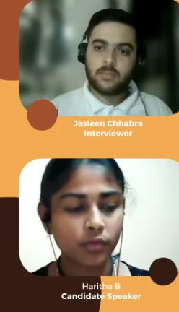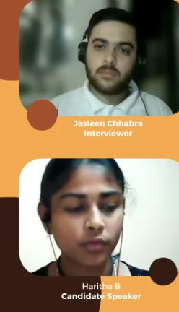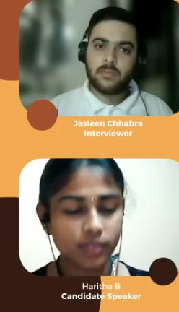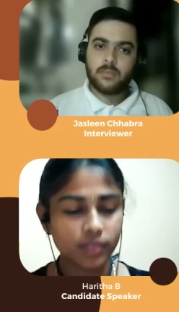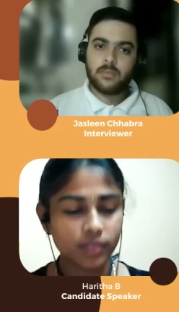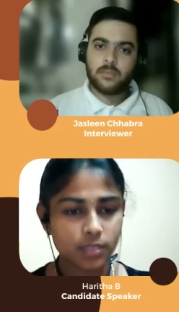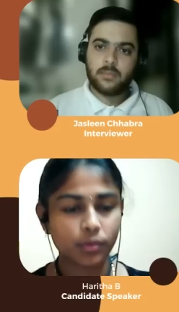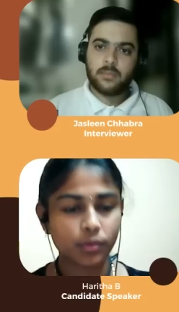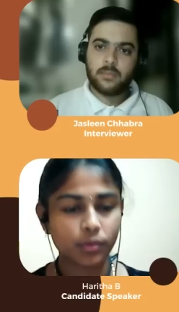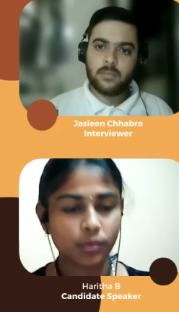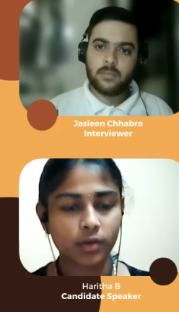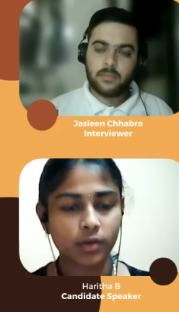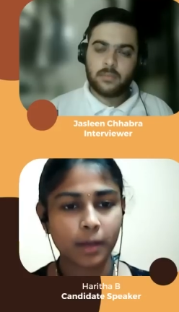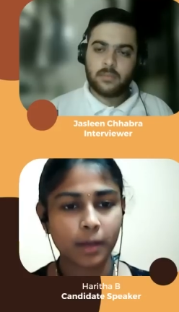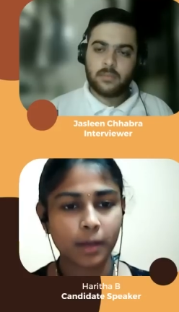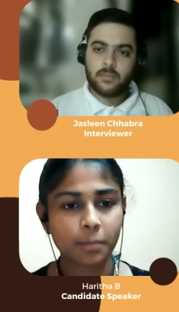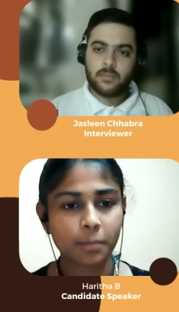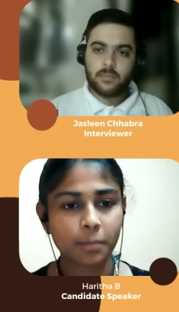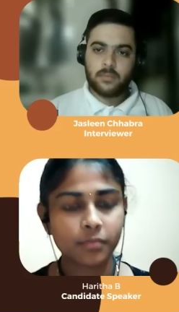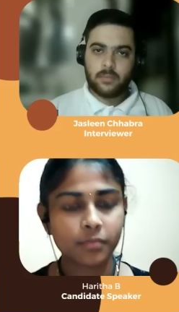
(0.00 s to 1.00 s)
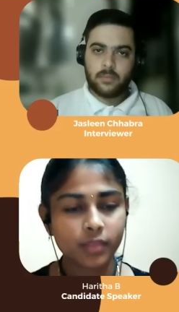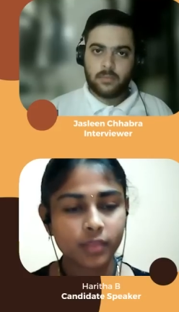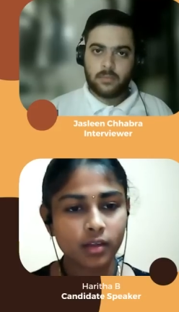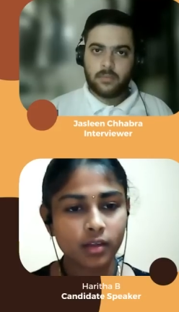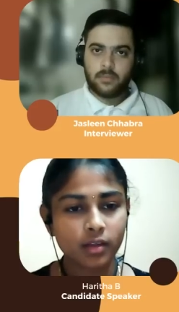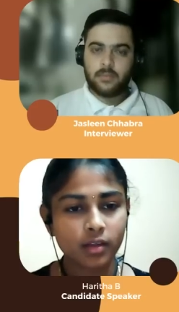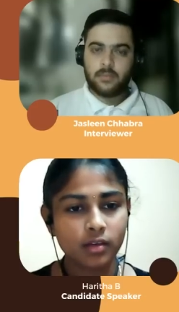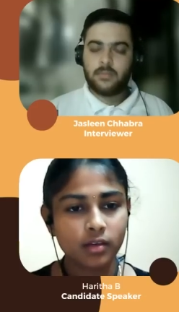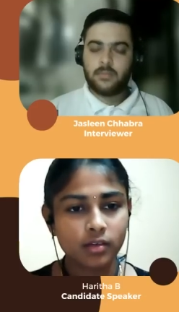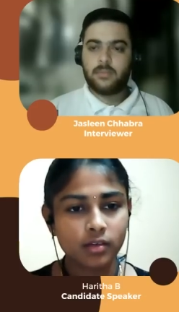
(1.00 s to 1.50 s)
Speaker 1: of this program.
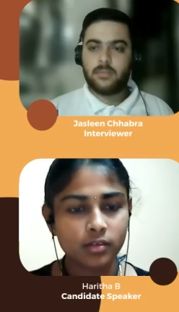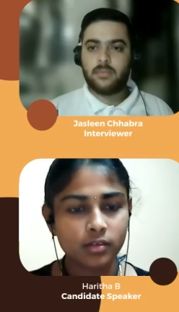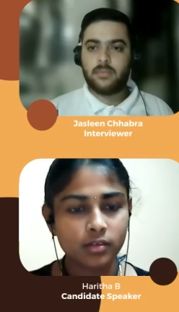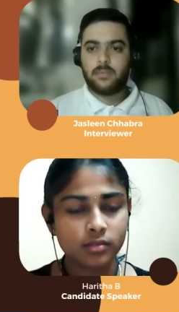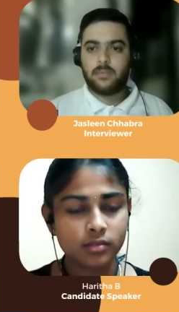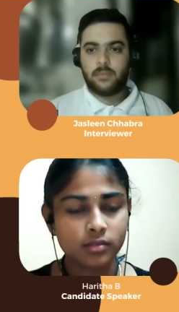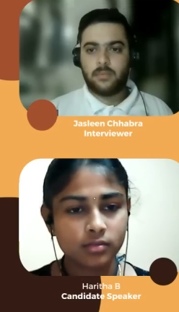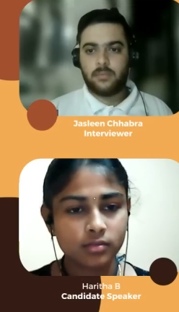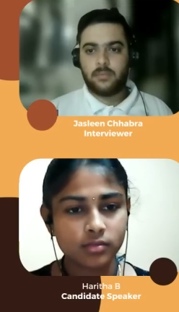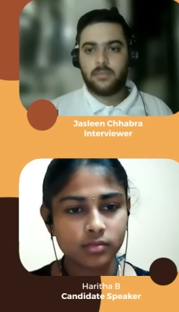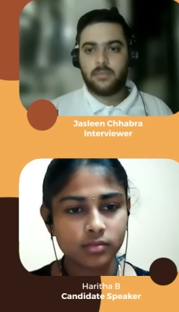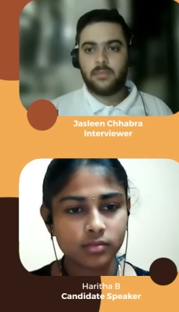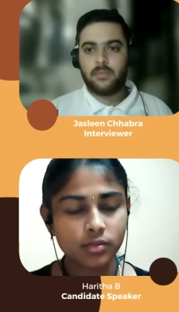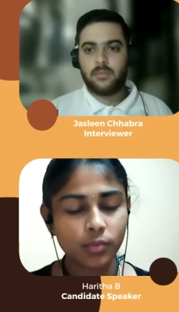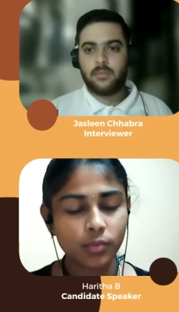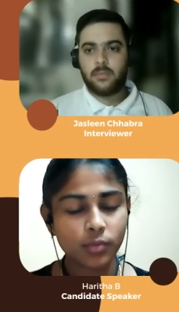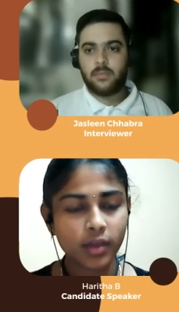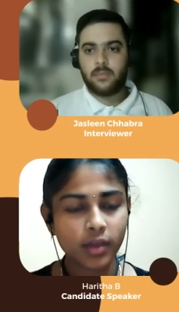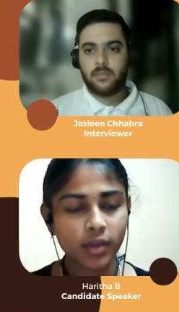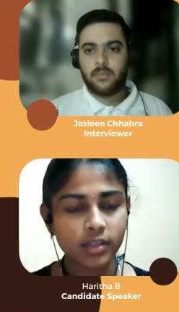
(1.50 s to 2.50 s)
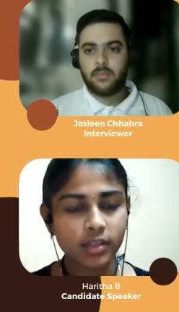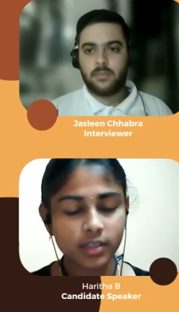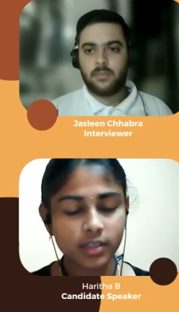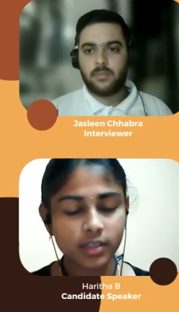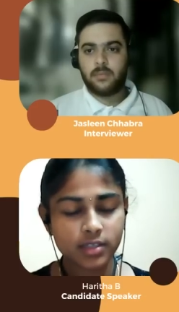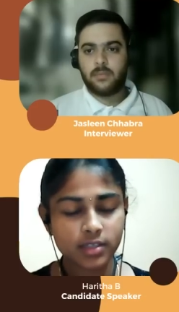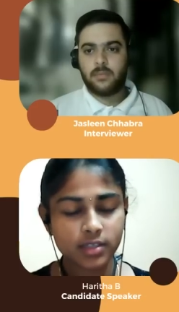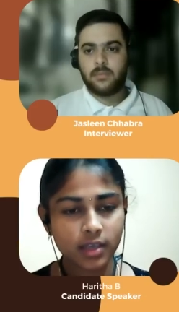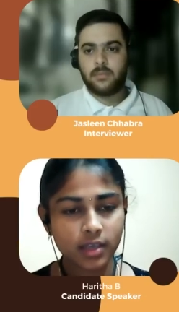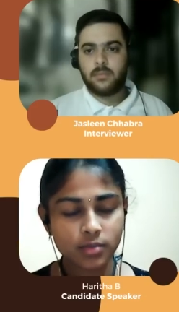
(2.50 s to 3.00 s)
So where
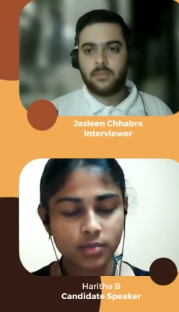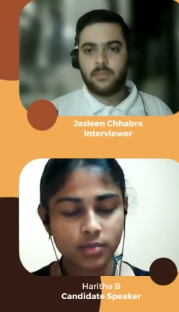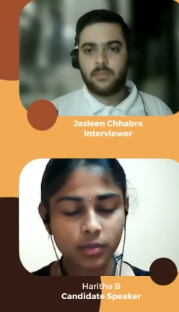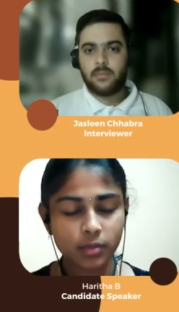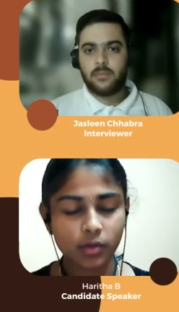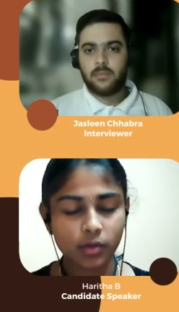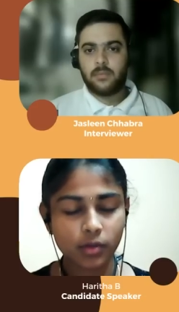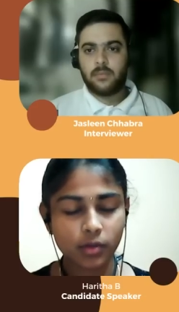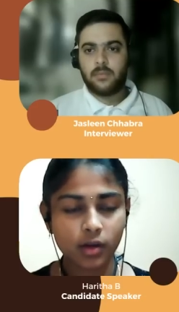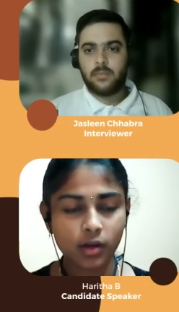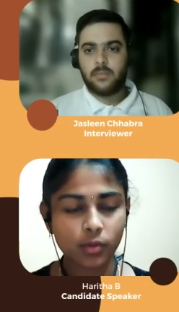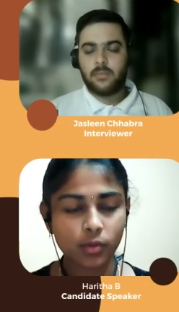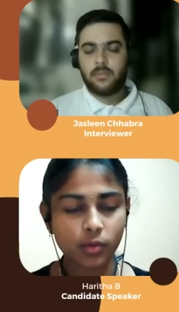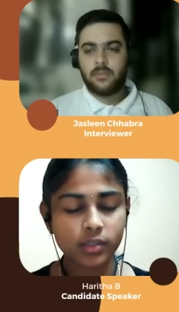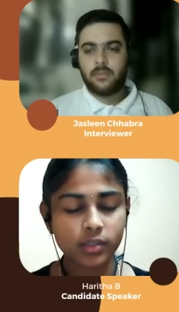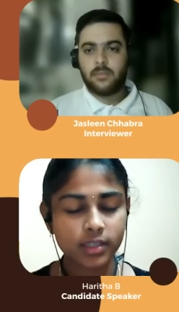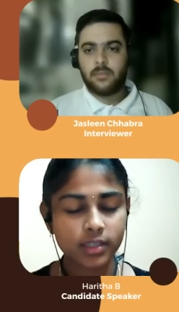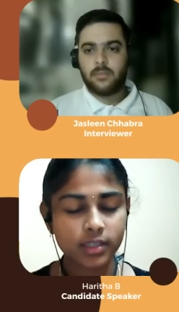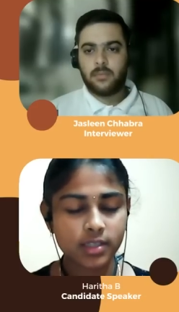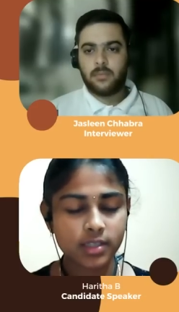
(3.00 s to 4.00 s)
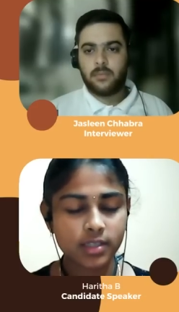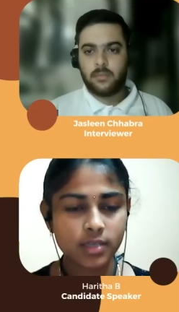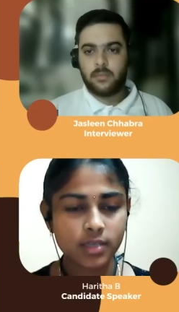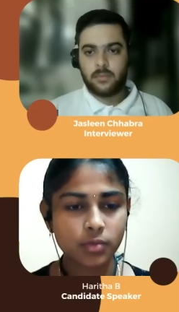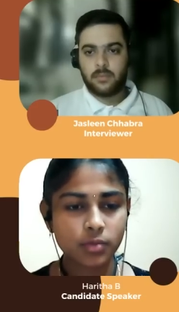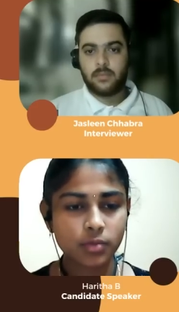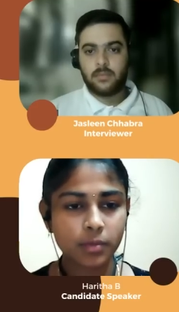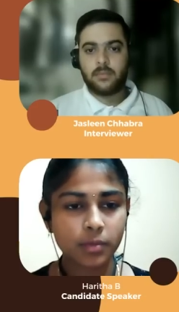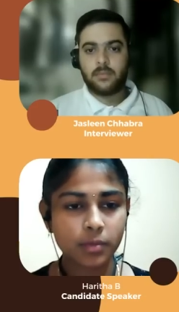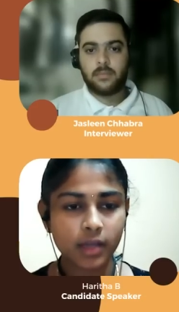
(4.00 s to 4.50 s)
the test case will, uh, what the test
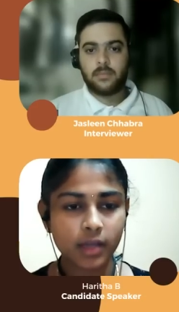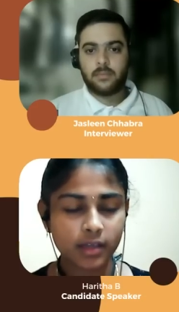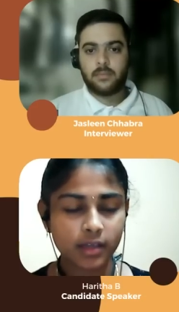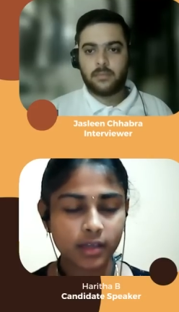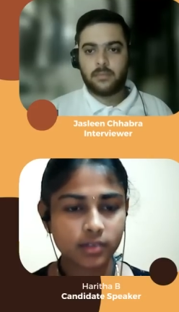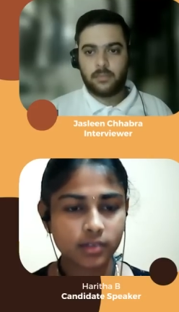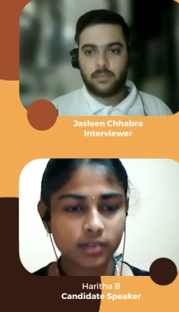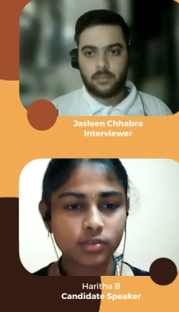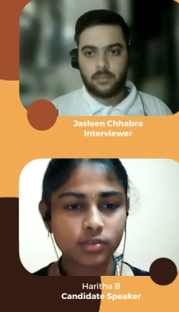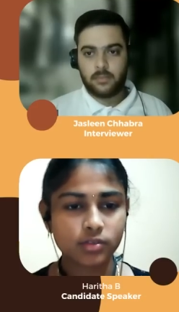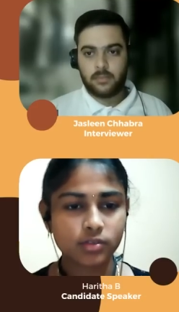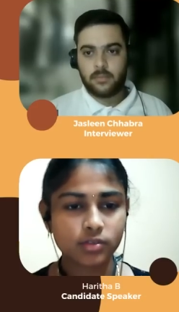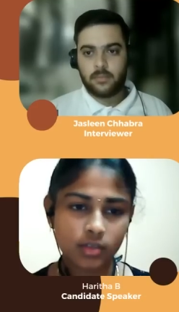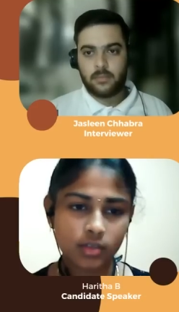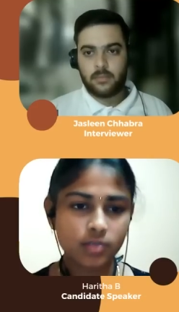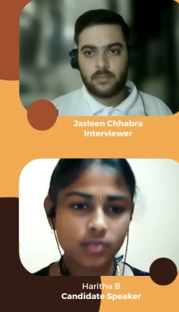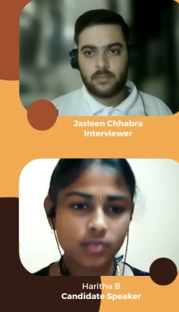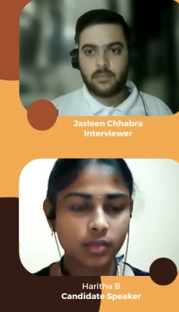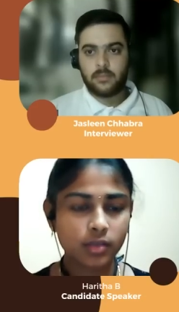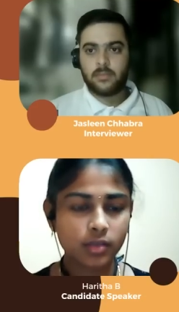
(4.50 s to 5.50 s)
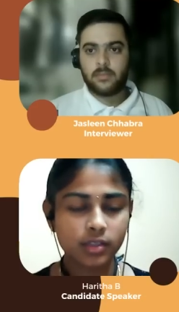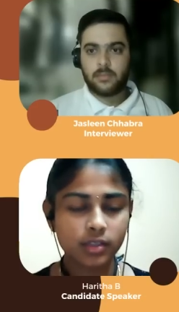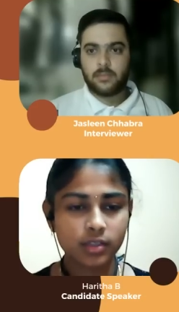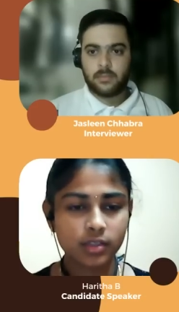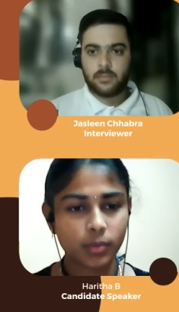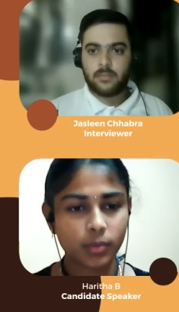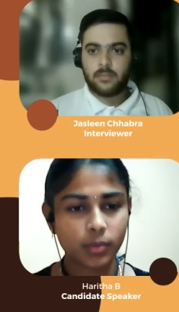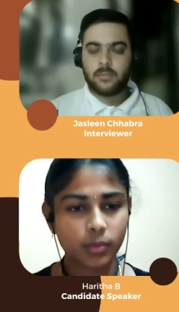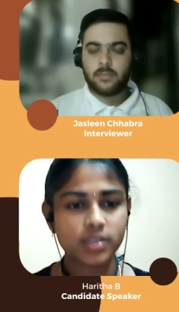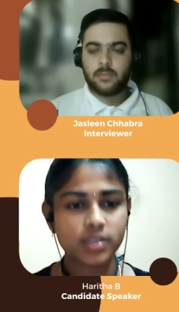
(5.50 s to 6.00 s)
case will be like. So these were
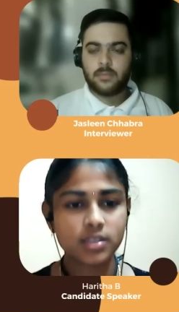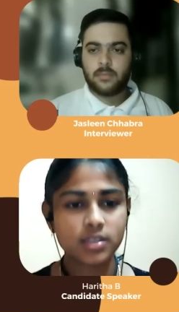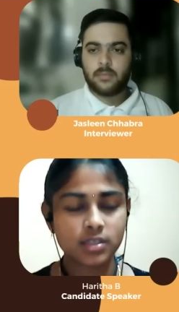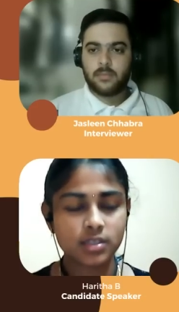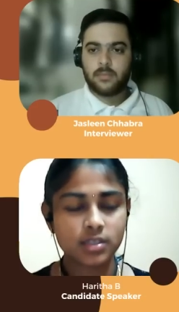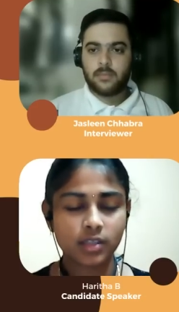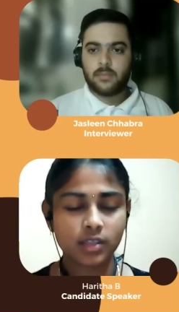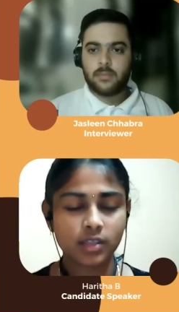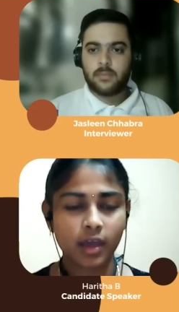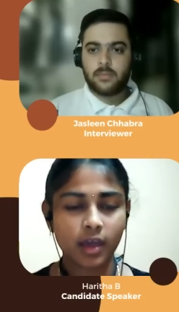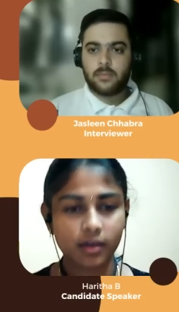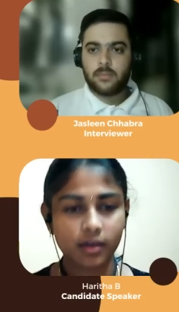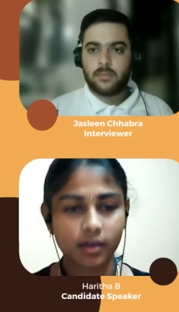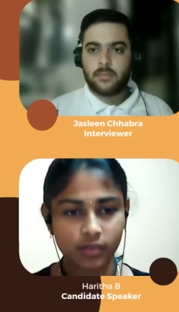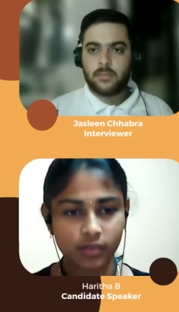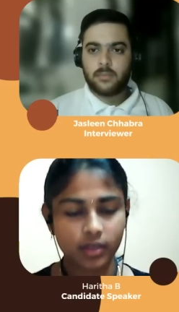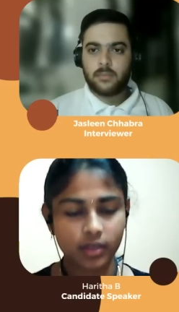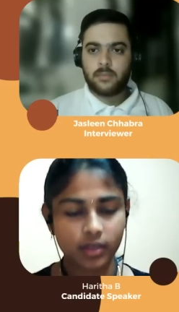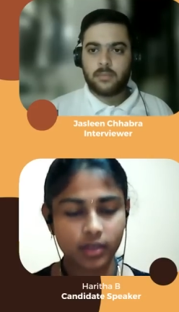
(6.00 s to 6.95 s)
the questions uh, they have uh,